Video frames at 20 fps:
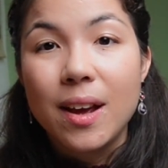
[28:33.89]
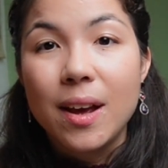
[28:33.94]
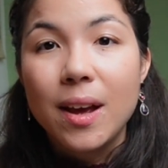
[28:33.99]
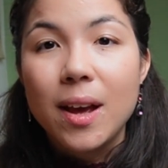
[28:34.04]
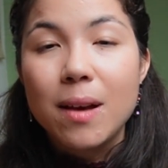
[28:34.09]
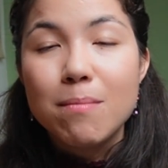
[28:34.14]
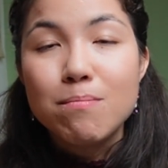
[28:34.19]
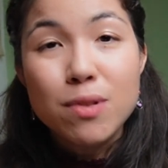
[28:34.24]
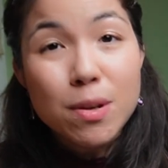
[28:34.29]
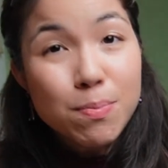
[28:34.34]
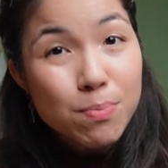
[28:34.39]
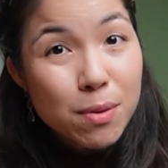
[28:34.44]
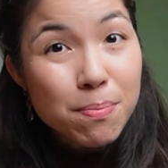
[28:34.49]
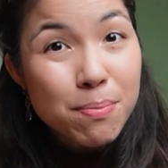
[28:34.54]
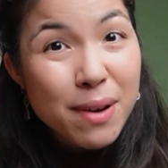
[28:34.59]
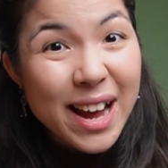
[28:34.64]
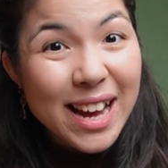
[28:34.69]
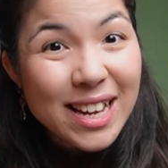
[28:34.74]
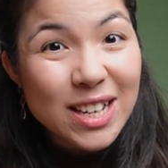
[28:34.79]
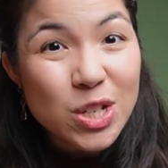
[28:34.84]
Be
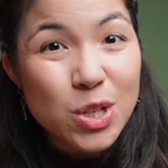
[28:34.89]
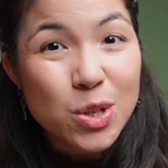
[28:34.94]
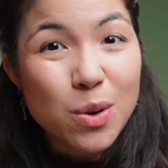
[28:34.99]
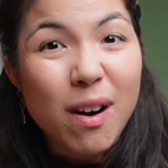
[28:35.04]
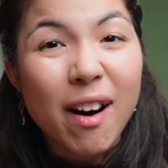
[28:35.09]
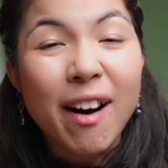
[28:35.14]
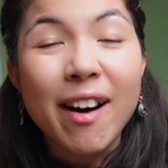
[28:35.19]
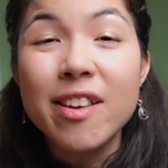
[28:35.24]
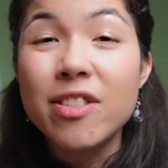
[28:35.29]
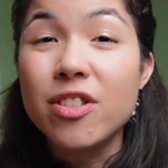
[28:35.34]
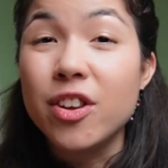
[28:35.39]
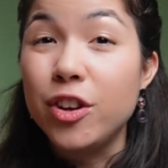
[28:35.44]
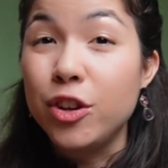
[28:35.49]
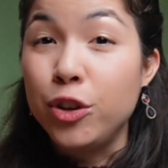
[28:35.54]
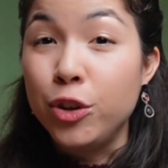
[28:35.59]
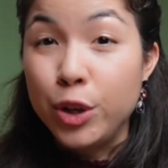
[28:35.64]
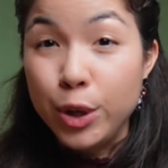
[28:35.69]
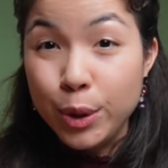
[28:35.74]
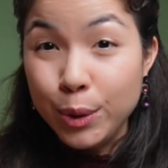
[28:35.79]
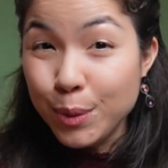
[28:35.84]
prepared to either
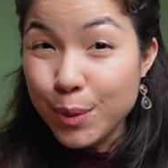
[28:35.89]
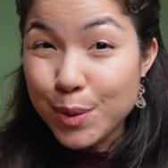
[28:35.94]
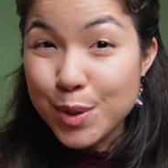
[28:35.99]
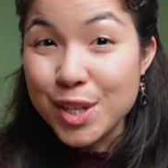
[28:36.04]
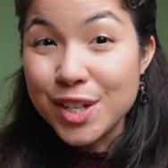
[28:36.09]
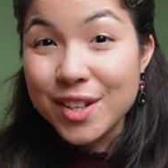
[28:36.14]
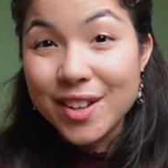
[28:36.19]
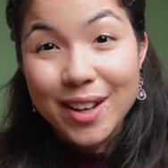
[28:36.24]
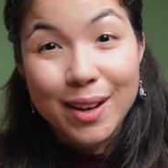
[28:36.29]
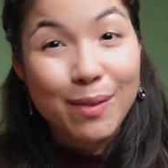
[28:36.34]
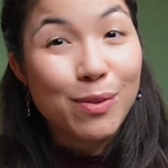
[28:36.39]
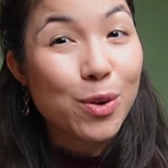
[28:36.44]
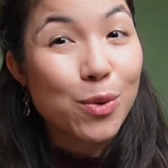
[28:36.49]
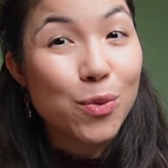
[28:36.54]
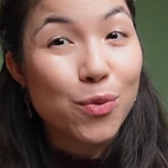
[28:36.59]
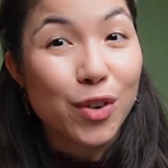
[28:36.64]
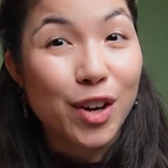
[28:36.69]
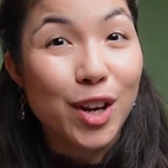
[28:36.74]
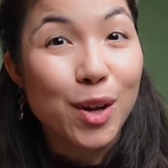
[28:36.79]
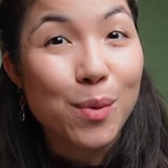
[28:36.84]
use, if you
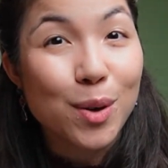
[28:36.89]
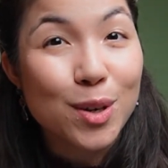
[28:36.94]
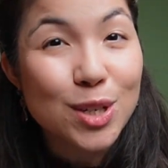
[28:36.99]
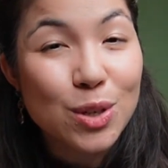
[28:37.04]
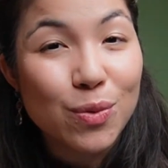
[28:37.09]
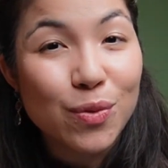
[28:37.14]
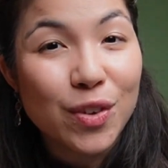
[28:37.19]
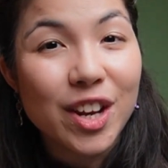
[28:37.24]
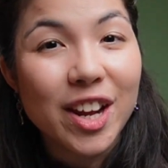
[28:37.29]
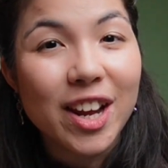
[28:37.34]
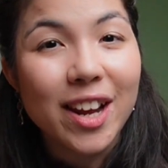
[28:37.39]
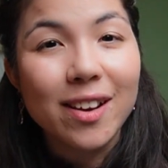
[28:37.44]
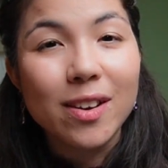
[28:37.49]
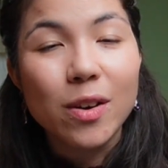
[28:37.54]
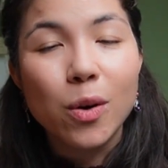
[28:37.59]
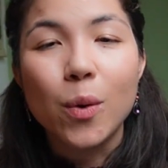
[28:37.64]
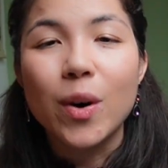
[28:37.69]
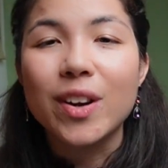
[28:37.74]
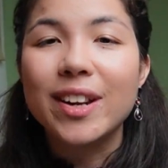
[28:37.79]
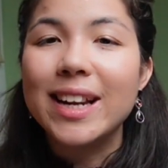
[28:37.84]
really want to fit in, or
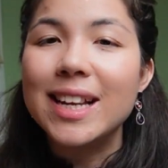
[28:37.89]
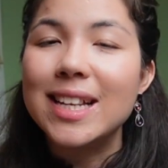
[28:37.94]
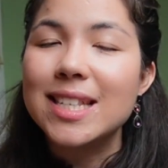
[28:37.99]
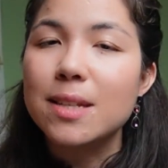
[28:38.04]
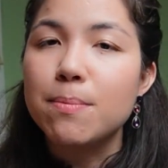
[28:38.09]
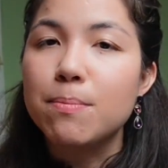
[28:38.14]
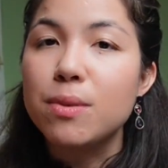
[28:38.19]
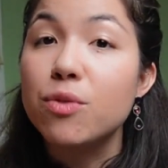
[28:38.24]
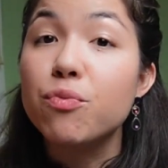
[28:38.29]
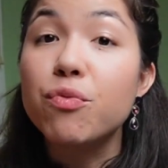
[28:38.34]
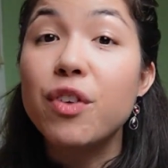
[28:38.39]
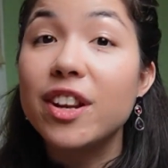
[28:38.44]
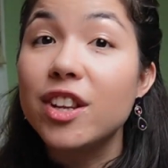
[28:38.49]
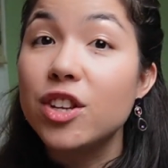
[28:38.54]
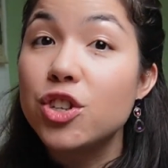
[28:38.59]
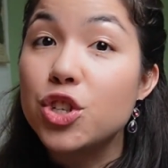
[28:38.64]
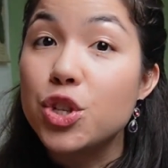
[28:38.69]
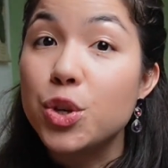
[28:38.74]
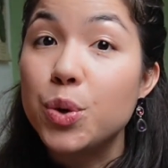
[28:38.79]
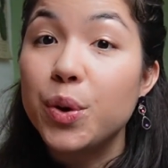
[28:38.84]
at least be ready
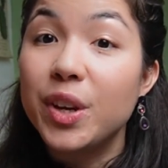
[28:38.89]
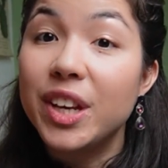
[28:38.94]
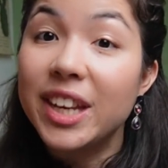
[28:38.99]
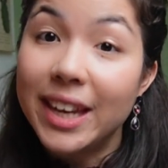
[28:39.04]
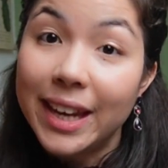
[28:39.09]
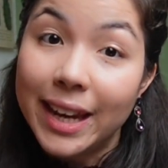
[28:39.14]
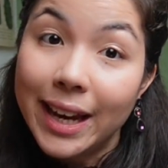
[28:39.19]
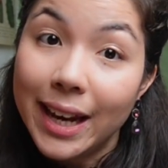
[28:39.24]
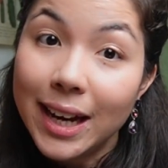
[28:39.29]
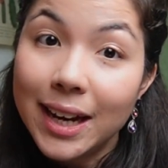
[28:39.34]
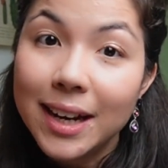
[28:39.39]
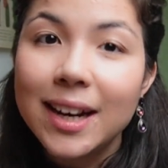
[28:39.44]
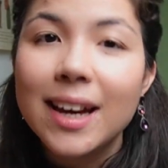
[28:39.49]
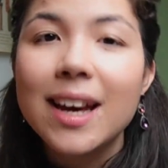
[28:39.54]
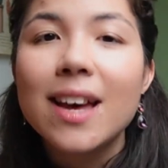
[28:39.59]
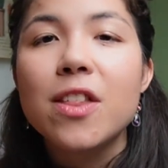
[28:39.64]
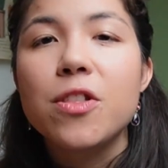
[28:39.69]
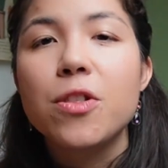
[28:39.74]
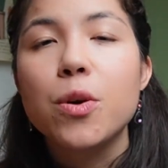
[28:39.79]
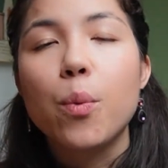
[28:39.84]
to hear
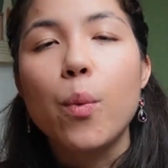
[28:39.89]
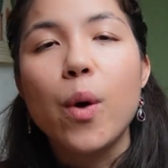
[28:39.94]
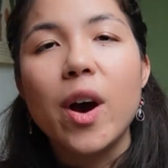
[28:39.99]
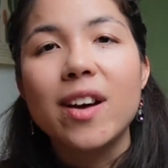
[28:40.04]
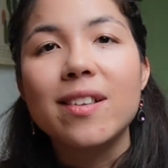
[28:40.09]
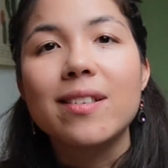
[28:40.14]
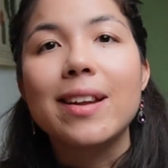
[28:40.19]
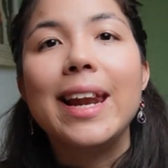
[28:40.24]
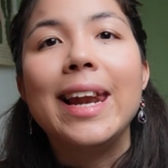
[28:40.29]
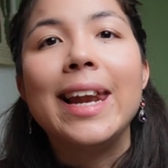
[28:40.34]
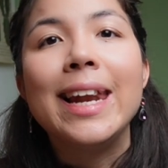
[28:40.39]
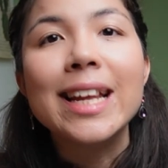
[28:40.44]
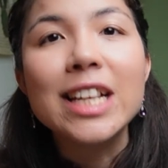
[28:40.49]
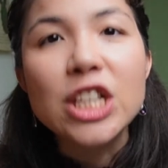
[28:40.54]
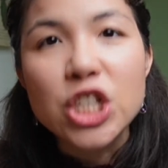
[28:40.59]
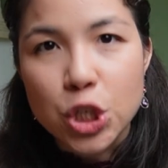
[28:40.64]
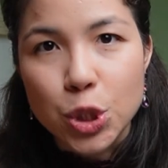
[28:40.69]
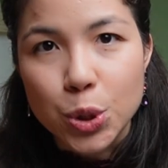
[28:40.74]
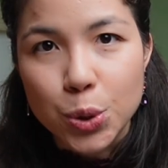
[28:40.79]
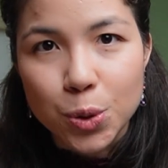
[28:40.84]
the word
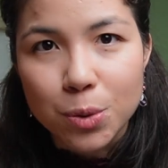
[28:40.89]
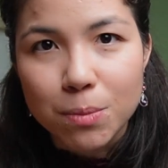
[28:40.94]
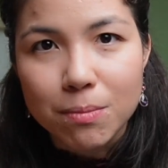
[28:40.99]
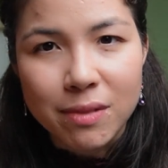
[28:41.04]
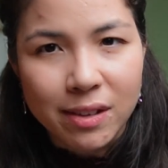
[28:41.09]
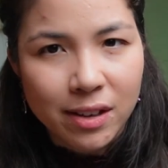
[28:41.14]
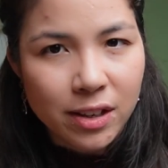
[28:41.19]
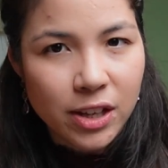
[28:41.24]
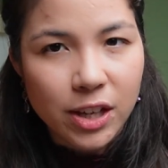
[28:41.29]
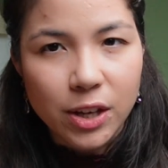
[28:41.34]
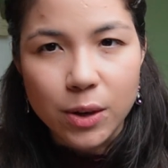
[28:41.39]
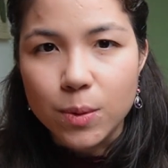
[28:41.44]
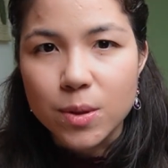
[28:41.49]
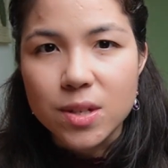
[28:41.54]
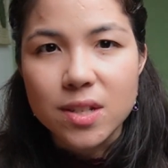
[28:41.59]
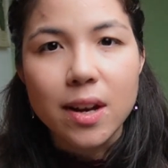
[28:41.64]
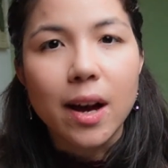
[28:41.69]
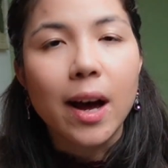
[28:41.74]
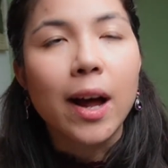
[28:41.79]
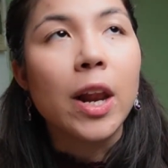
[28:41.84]
little being used
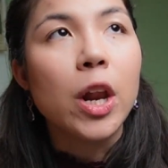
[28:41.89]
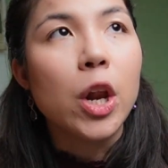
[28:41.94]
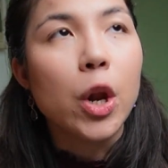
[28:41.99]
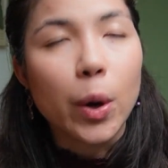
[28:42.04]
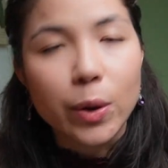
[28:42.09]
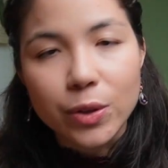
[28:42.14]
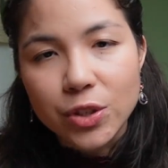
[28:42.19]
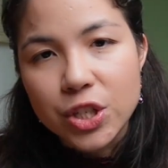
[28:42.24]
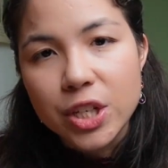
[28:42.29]
a lot.